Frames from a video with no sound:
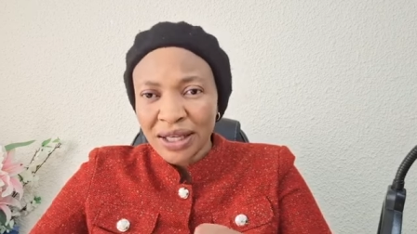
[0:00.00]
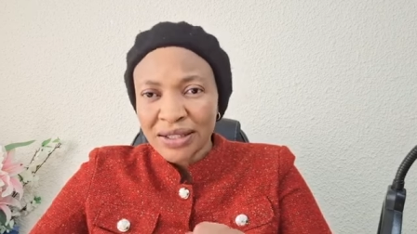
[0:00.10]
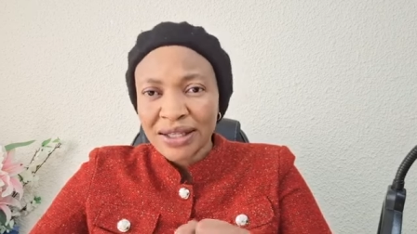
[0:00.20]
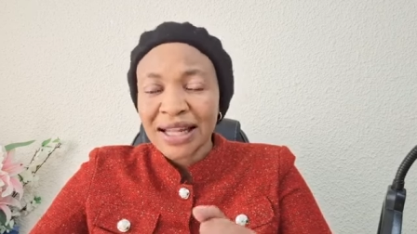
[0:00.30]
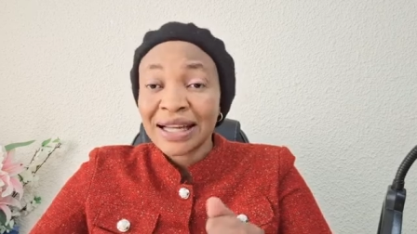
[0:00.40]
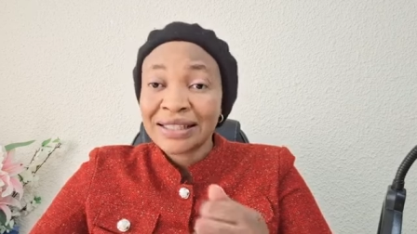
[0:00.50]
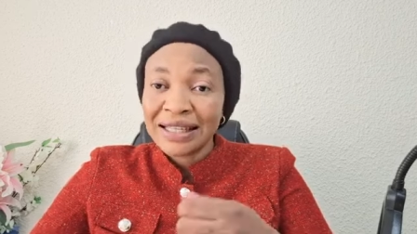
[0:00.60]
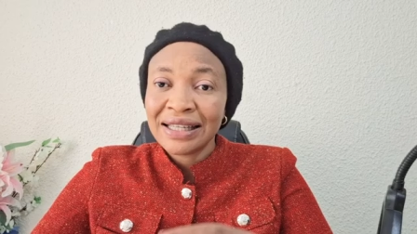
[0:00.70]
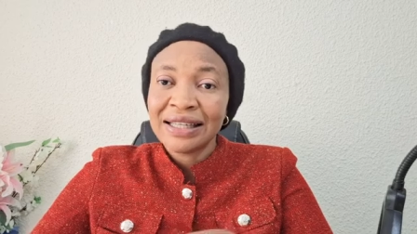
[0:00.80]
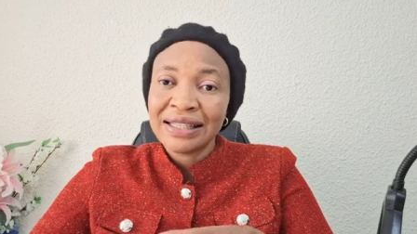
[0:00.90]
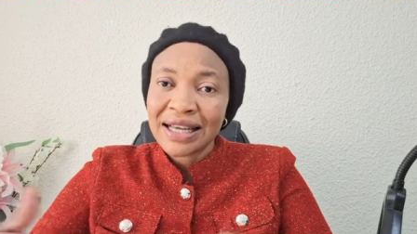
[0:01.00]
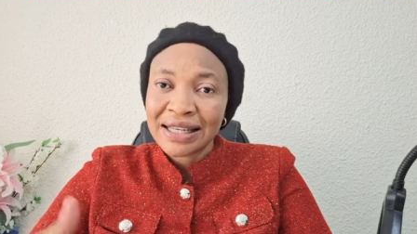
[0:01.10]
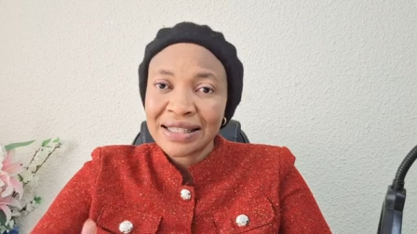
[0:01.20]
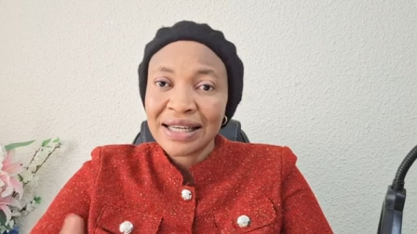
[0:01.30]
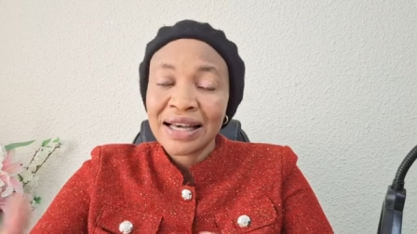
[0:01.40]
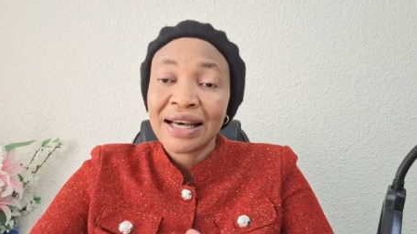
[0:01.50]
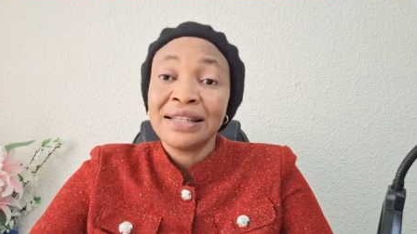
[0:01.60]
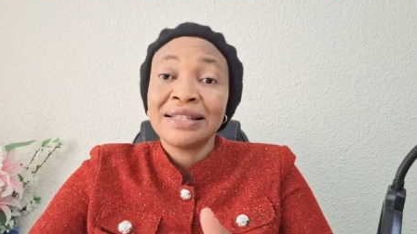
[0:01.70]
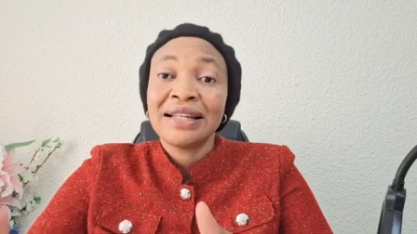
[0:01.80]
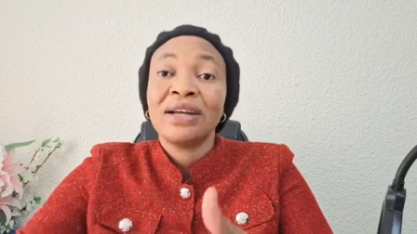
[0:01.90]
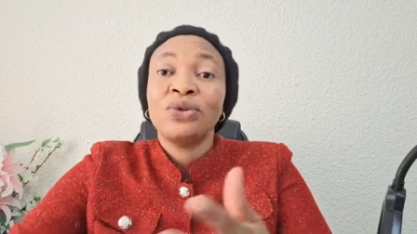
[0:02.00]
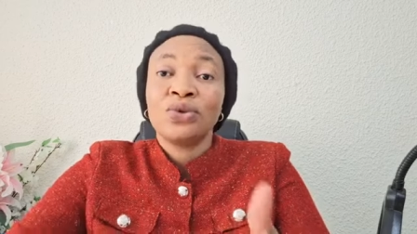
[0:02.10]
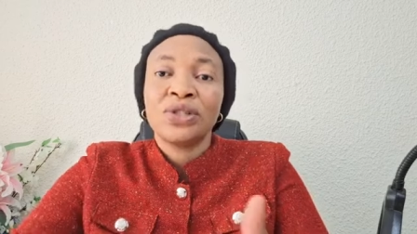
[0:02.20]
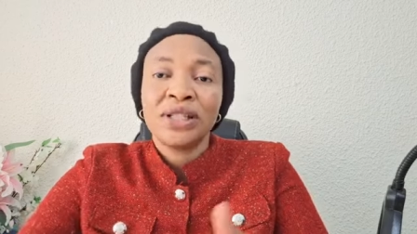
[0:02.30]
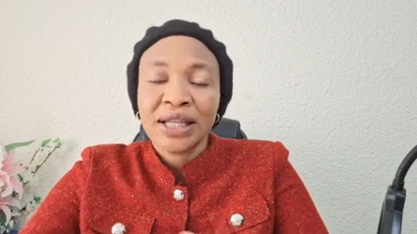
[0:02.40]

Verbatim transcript: else now taking the idea and is now using